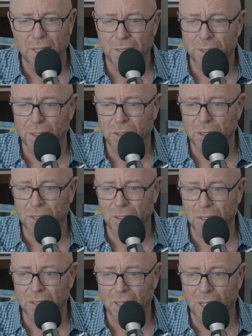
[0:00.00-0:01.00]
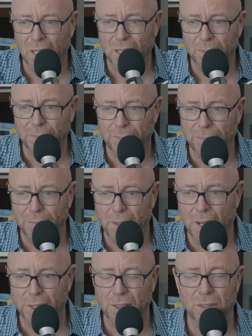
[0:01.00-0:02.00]
versus um,
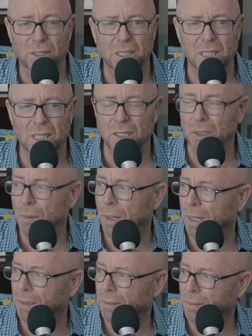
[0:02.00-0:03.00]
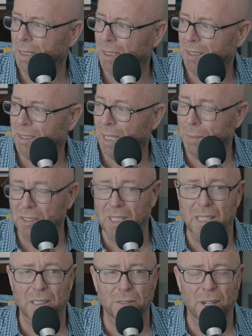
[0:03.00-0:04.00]
others that didn't do well in the same
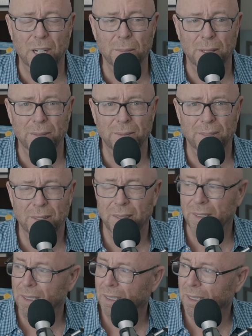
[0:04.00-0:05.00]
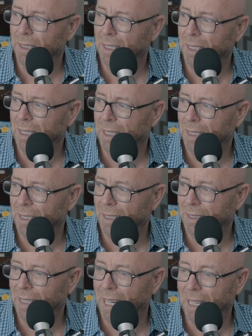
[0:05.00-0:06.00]
exact environment. Yeah.
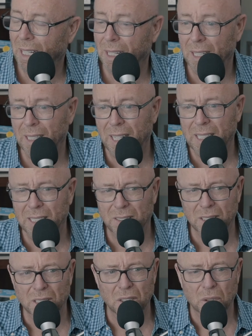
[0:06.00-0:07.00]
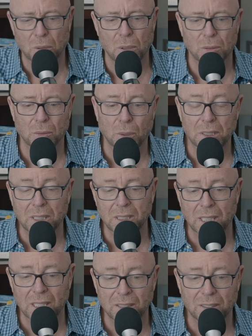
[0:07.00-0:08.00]
Yeah, I, li- I like it's a controlled. One
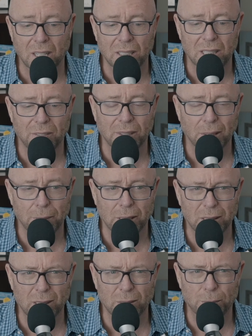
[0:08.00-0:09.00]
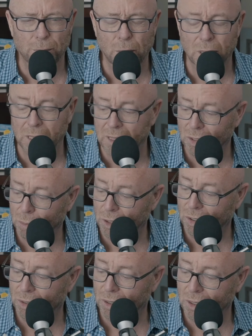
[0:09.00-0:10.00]
thing that is scientific about this book and this
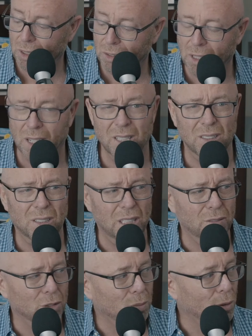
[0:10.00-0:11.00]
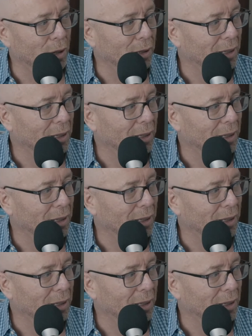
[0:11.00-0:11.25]
research. I was talking to Steve this morning,